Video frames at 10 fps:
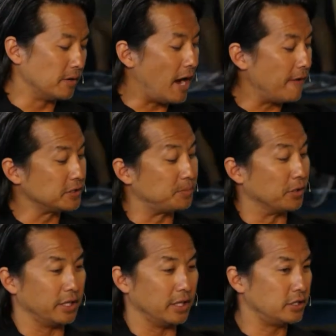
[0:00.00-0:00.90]
office
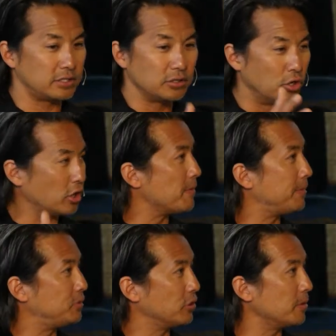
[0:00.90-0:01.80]
building? You just hook them
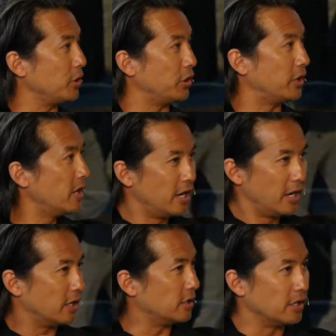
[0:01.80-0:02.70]
up to a computer,
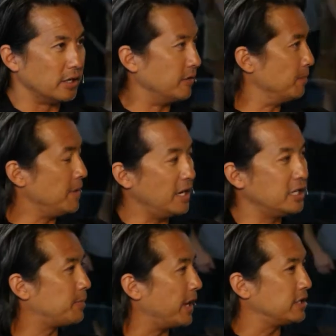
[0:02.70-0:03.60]

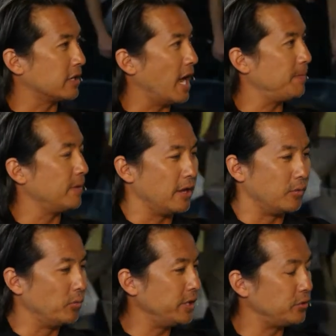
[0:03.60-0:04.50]
meetings by Skype,
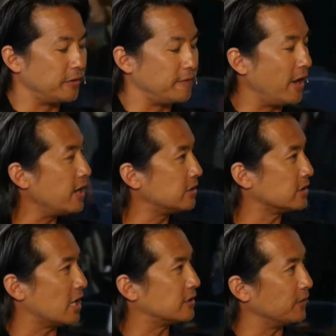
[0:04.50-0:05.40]
and we do it very
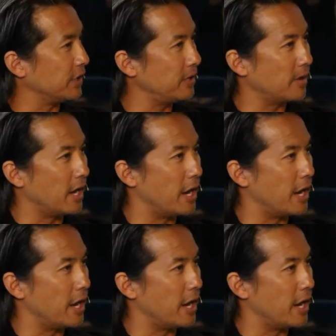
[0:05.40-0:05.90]
successfully.